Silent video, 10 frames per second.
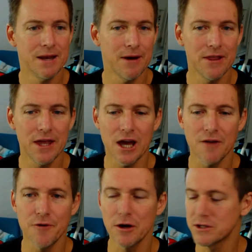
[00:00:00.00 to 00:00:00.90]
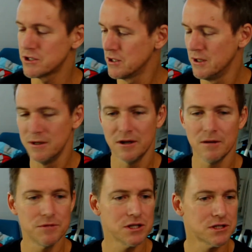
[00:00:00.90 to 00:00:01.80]
Anyway, there you go, folks.
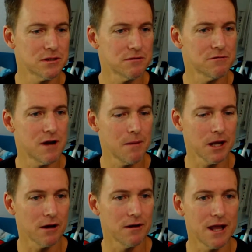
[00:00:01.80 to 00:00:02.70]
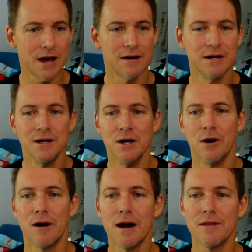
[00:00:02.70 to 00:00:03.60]
I'm just rabbiting on now.
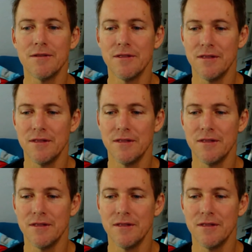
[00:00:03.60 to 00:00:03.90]
All right.